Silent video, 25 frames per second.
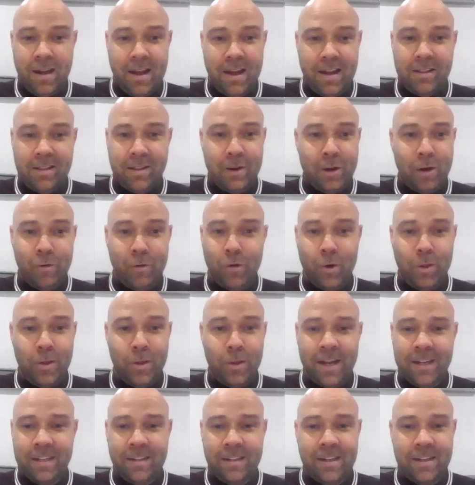I didn't have all
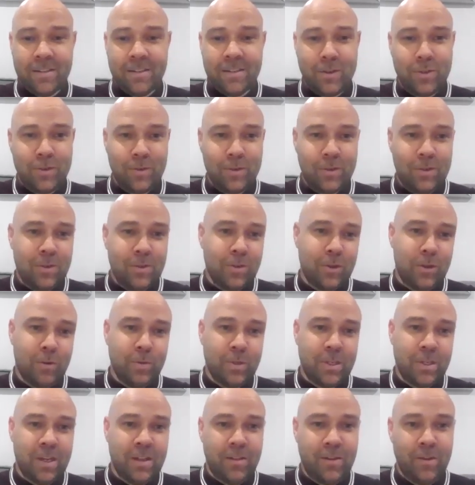the ideas. So it's
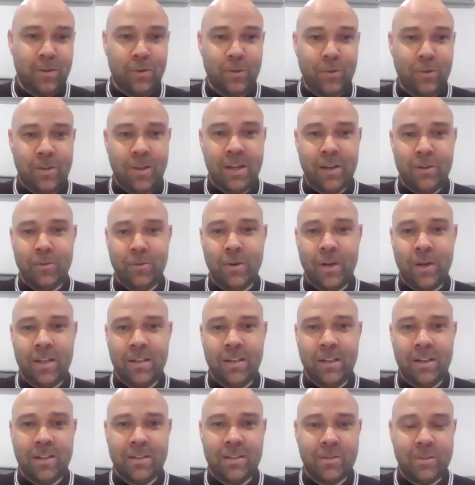always good to get new
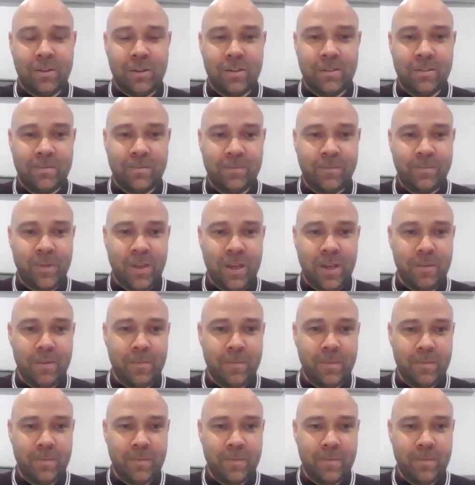ideas. So yeah.